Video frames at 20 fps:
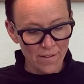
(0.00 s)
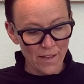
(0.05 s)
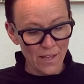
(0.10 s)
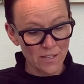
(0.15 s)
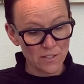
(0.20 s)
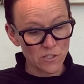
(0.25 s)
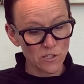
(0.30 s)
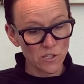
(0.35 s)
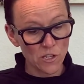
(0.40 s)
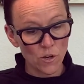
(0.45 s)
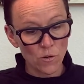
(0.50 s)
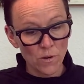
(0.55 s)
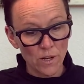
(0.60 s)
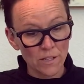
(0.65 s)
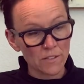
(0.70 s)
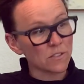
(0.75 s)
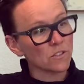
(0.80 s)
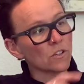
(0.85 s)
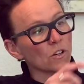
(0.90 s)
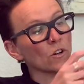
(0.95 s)
and so
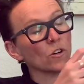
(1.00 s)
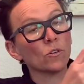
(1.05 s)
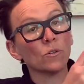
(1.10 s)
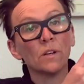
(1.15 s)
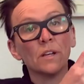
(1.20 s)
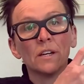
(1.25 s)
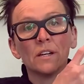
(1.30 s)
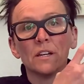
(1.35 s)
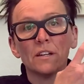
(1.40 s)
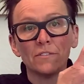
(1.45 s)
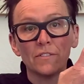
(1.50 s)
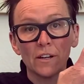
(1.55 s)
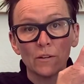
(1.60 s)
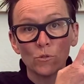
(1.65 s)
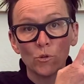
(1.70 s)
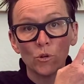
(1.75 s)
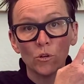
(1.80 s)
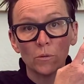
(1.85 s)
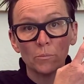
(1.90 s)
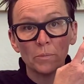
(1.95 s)
on. So if I roll a